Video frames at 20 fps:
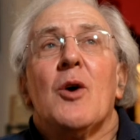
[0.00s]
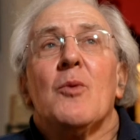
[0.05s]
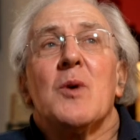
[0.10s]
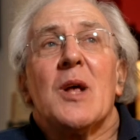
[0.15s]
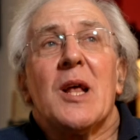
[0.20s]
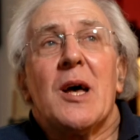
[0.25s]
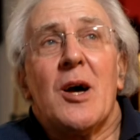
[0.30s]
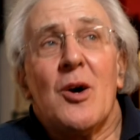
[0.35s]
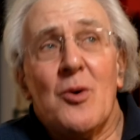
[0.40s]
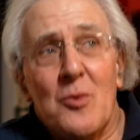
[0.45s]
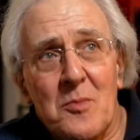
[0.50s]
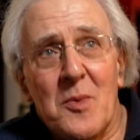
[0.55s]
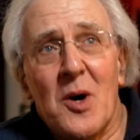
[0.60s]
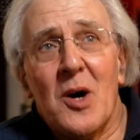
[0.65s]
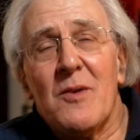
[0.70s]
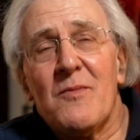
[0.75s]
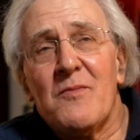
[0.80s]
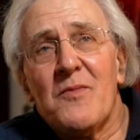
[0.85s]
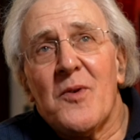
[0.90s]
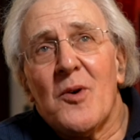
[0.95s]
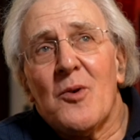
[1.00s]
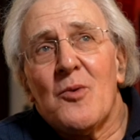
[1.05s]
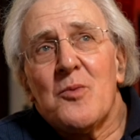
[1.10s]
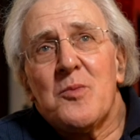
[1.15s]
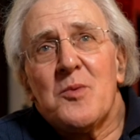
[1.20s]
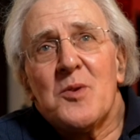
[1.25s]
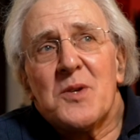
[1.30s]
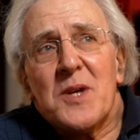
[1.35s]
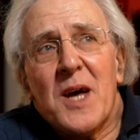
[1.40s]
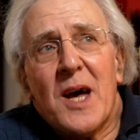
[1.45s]
Well, I hope my
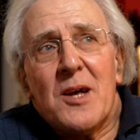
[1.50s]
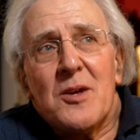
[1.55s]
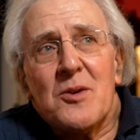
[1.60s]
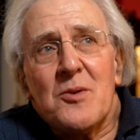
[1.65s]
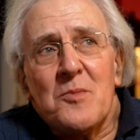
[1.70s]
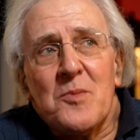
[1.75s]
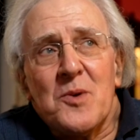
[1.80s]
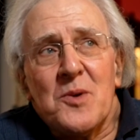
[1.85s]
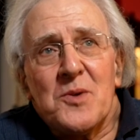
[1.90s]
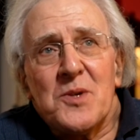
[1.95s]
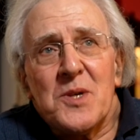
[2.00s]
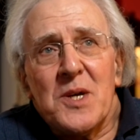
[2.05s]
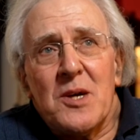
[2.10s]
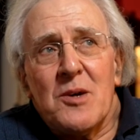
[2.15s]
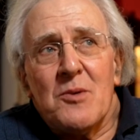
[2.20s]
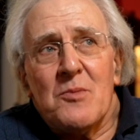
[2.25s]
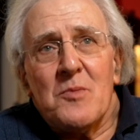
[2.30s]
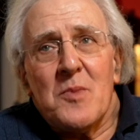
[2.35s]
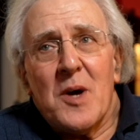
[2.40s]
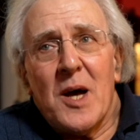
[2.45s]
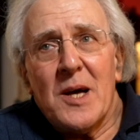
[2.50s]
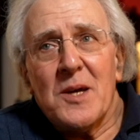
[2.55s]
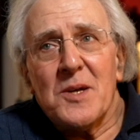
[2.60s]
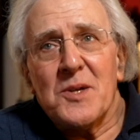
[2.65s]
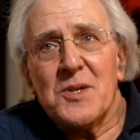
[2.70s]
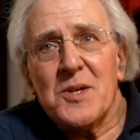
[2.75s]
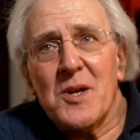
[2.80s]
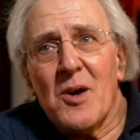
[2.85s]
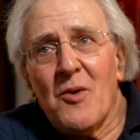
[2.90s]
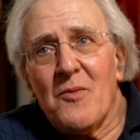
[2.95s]
involvement at the museum
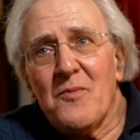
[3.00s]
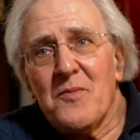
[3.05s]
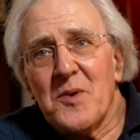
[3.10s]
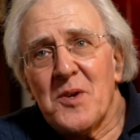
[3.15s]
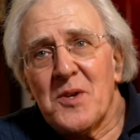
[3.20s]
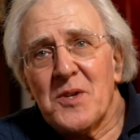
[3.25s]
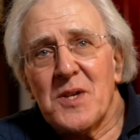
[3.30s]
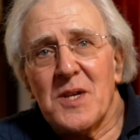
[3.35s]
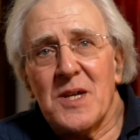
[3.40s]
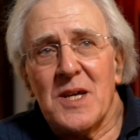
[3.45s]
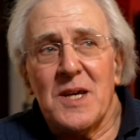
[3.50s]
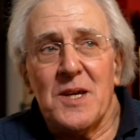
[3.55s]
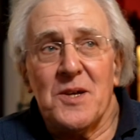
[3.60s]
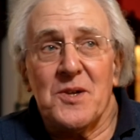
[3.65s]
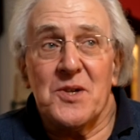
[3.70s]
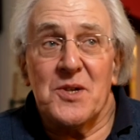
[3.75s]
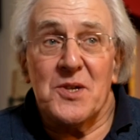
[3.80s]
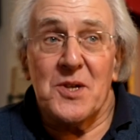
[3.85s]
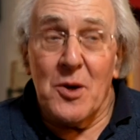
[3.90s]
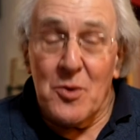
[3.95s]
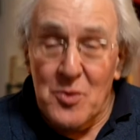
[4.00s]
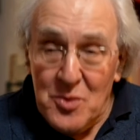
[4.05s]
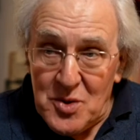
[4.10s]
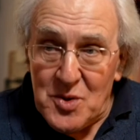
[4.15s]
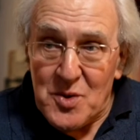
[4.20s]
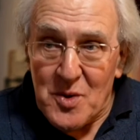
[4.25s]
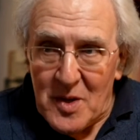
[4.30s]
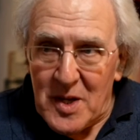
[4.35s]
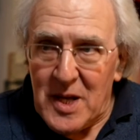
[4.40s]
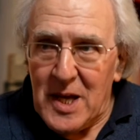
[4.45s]
has obviously
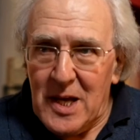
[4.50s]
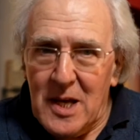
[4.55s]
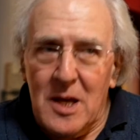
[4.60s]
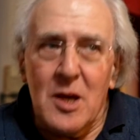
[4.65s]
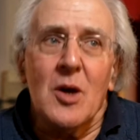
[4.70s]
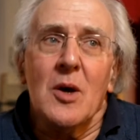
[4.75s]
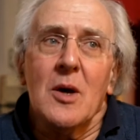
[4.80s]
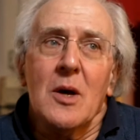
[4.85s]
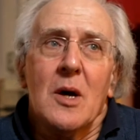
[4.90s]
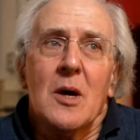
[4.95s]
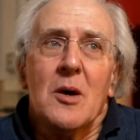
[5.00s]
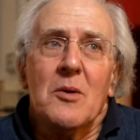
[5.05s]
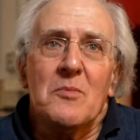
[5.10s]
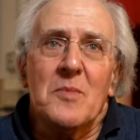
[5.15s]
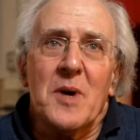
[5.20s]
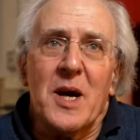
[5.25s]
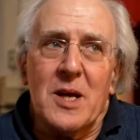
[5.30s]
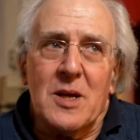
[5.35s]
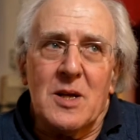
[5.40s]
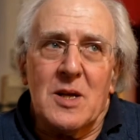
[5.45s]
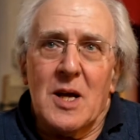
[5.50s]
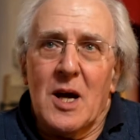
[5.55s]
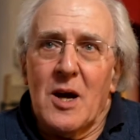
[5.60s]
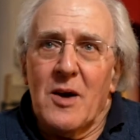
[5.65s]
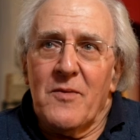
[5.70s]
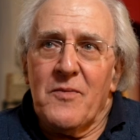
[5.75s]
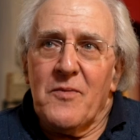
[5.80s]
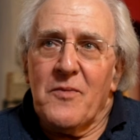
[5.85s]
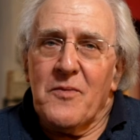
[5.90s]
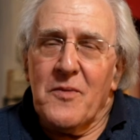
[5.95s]
socially made
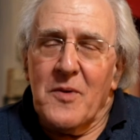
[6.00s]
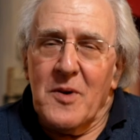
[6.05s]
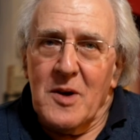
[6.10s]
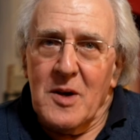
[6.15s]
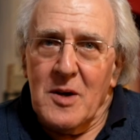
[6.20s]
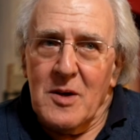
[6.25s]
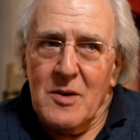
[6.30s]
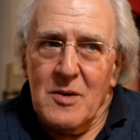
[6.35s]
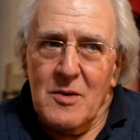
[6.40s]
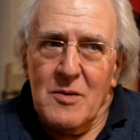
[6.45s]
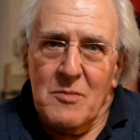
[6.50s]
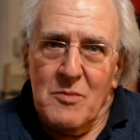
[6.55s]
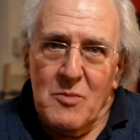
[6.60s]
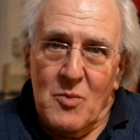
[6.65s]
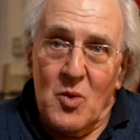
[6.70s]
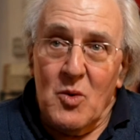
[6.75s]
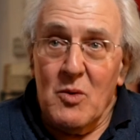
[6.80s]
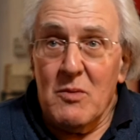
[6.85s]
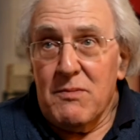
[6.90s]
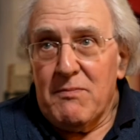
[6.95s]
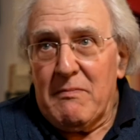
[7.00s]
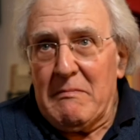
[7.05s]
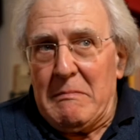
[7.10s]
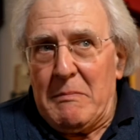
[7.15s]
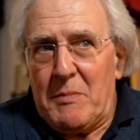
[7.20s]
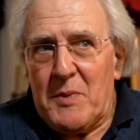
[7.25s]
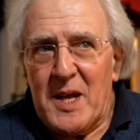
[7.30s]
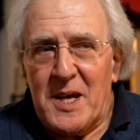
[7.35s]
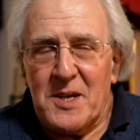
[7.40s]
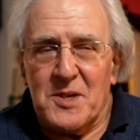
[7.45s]
life more
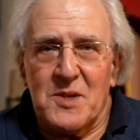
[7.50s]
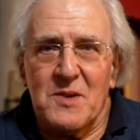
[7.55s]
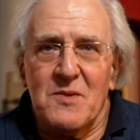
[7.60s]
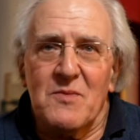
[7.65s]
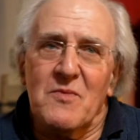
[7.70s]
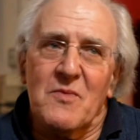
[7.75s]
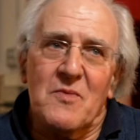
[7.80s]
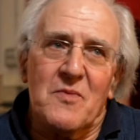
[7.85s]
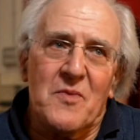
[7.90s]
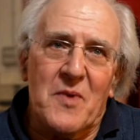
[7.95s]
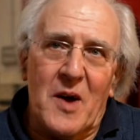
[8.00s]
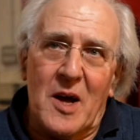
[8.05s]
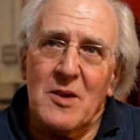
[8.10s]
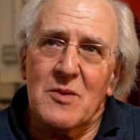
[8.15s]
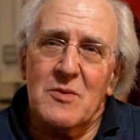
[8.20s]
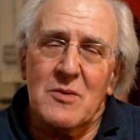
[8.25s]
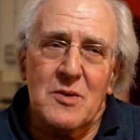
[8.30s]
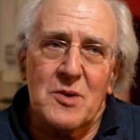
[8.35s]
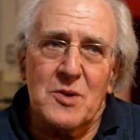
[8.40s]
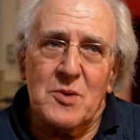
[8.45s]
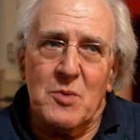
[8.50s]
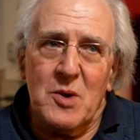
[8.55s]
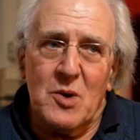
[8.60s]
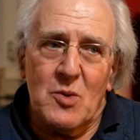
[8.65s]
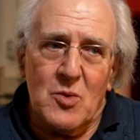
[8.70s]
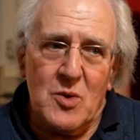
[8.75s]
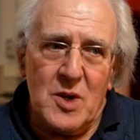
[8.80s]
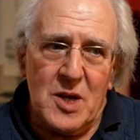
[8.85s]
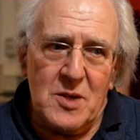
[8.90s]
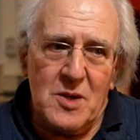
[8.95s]
pleasant, fun, because we all
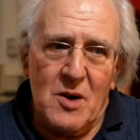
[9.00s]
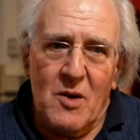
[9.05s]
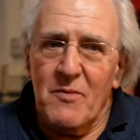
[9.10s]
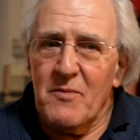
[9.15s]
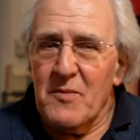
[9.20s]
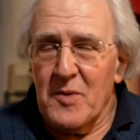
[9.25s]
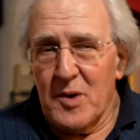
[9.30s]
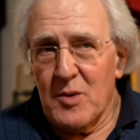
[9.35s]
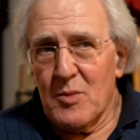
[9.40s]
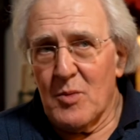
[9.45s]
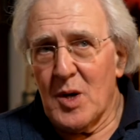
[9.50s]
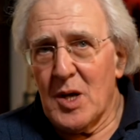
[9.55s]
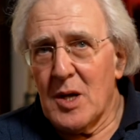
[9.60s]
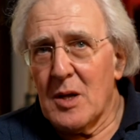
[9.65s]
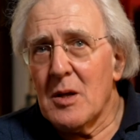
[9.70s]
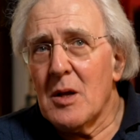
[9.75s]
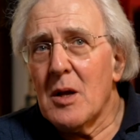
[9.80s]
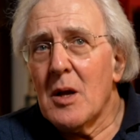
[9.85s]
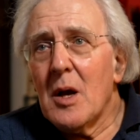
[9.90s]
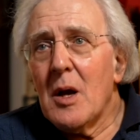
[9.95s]
get on very well.